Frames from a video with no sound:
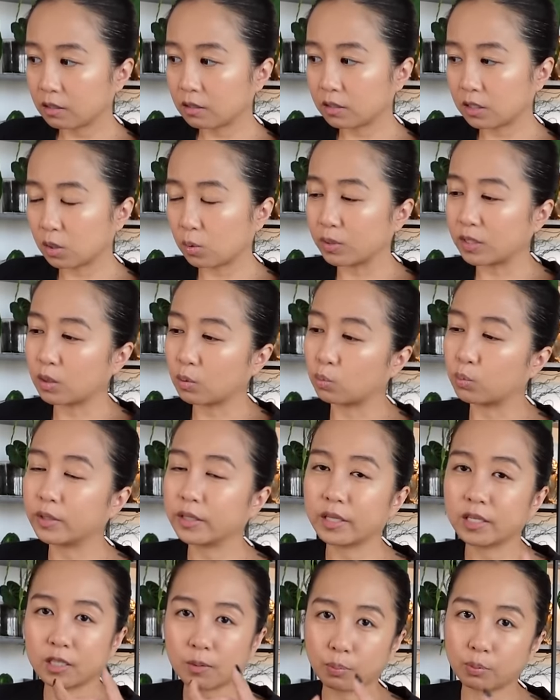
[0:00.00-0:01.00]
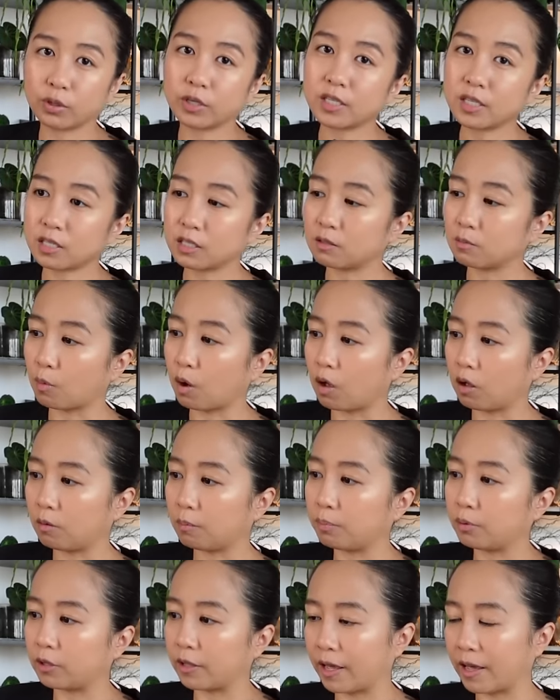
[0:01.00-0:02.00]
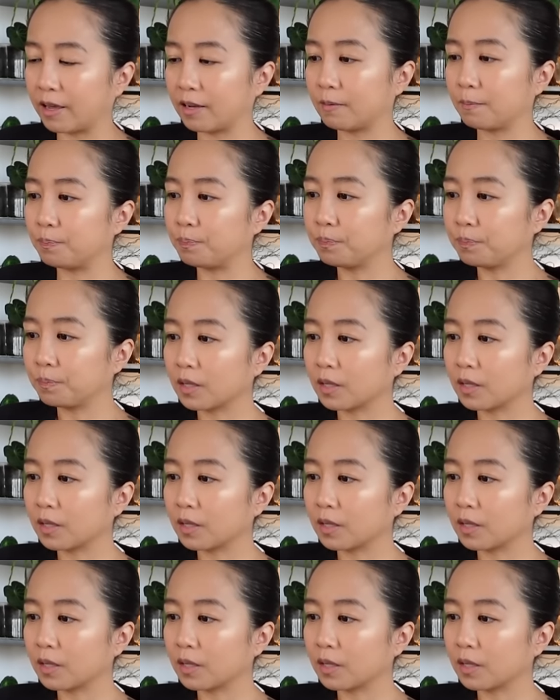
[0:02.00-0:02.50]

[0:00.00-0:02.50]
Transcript: So it's a it's a pretty small plant,